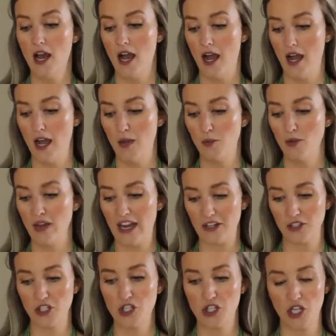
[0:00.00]
We
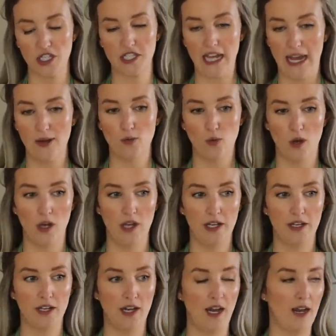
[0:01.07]
actually just had
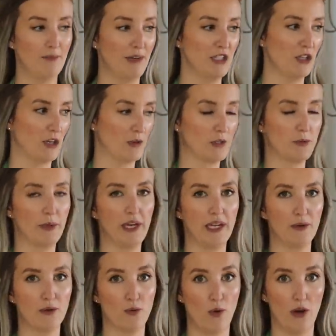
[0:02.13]
one. My daughter was
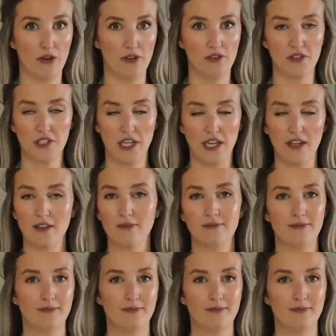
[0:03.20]
playing with water in the sink.